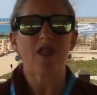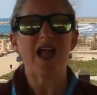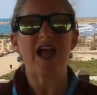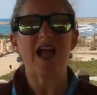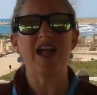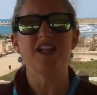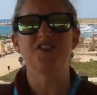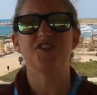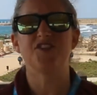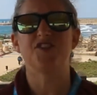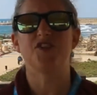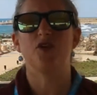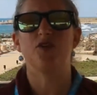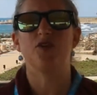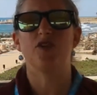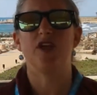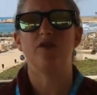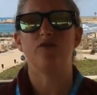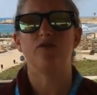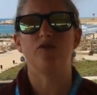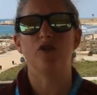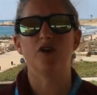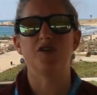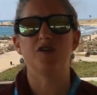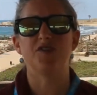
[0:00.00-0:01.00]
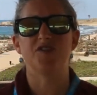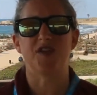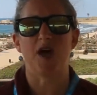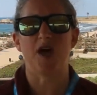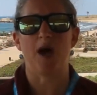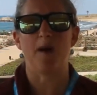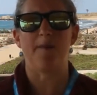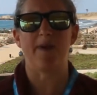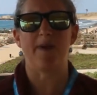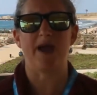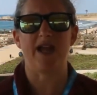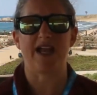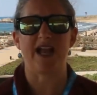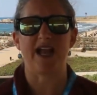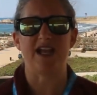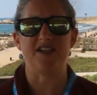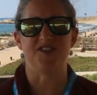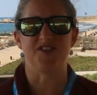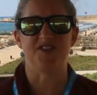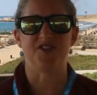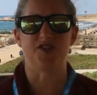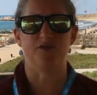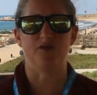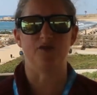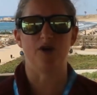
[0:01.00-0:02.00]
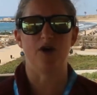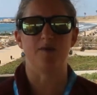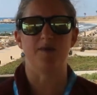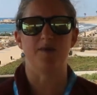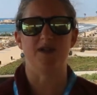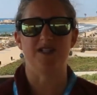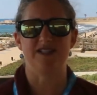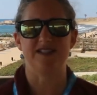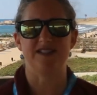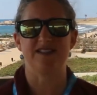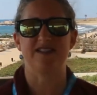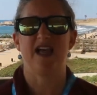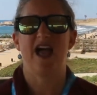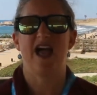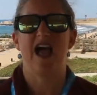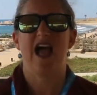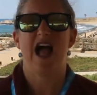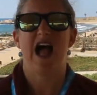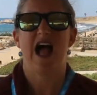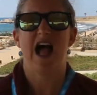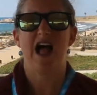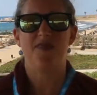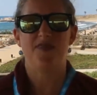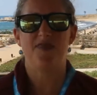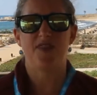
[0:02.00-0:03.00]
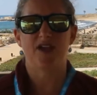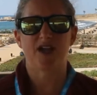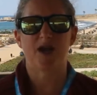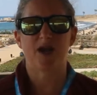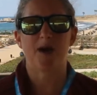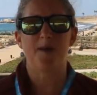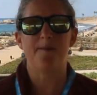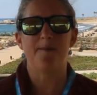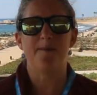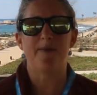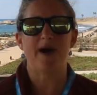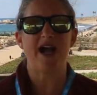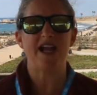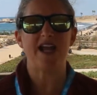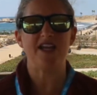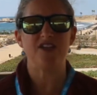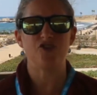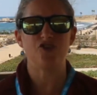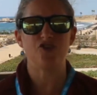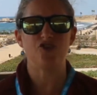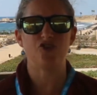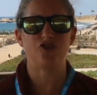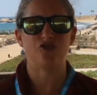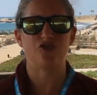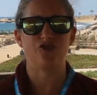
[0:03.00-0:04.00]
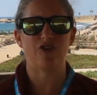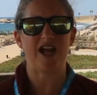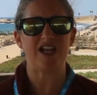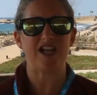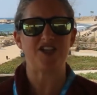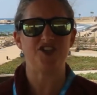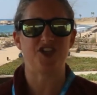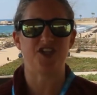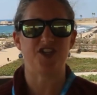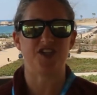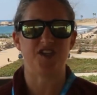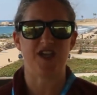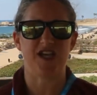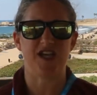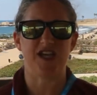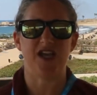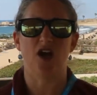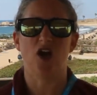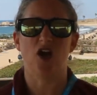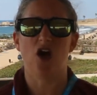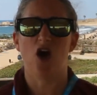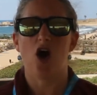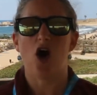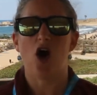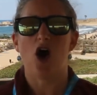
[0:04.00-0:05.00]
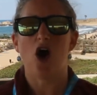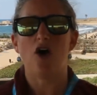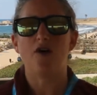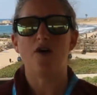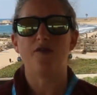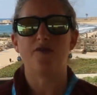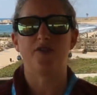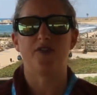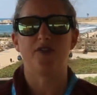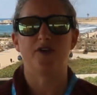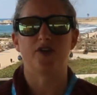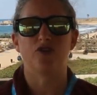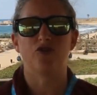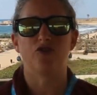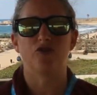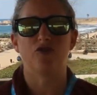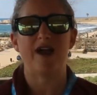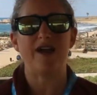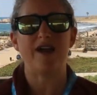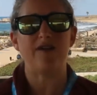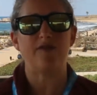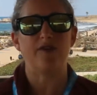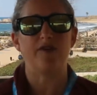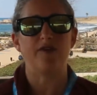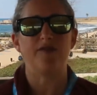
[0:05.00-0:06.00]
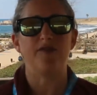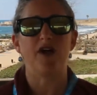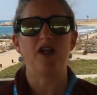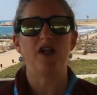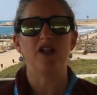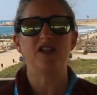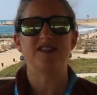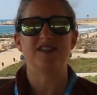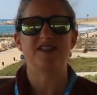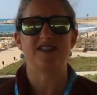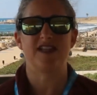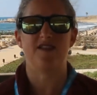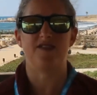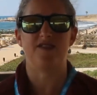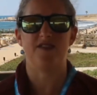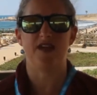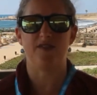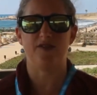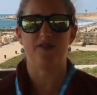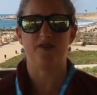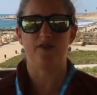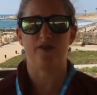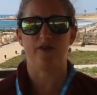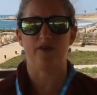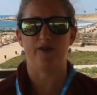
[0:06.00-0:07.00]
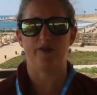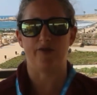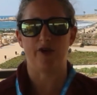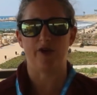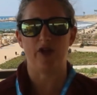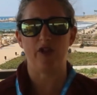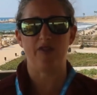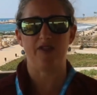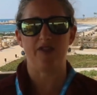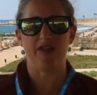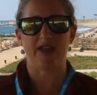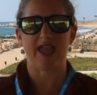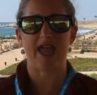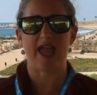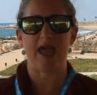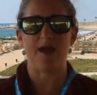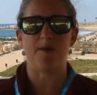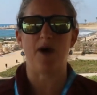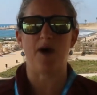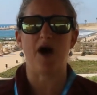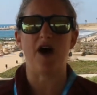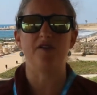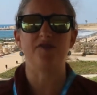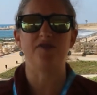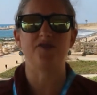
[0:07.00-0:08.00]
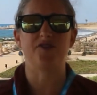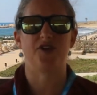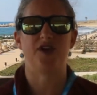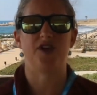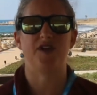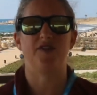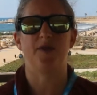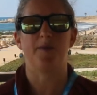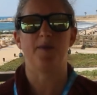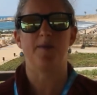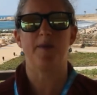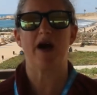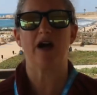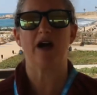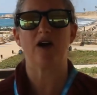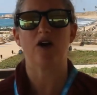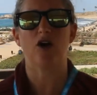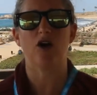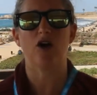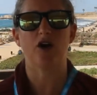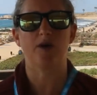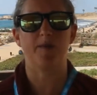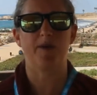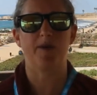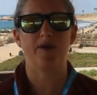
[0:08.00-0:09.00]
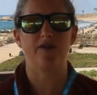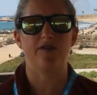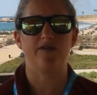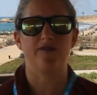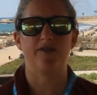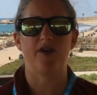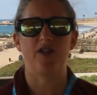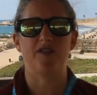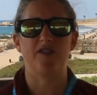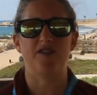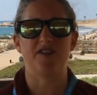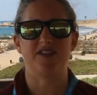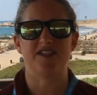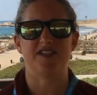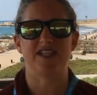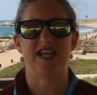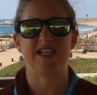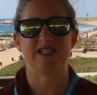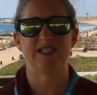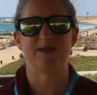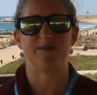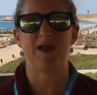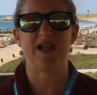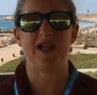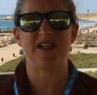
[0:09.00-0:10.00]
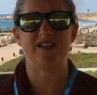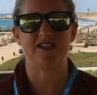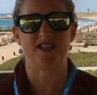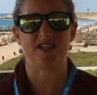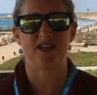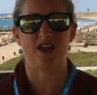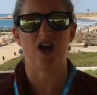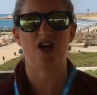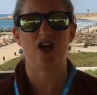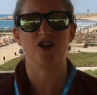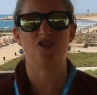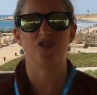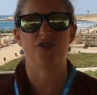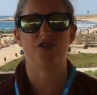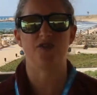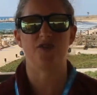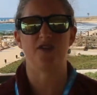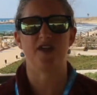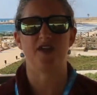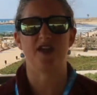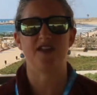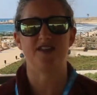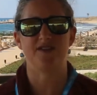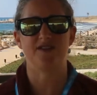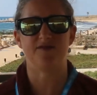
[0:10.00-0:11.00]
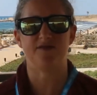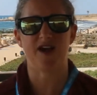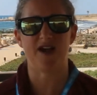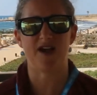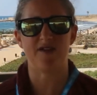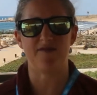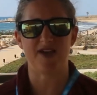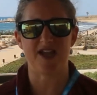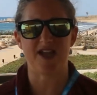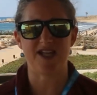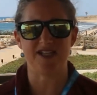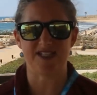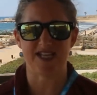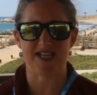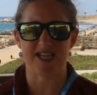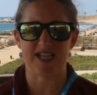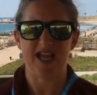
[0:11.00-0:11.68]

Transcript: And so they rose up against the Romans, and the combined tragedy of the Great Revolt and then the revolt that came after it, the Backhoffer Revolt that takes place in 135 AD,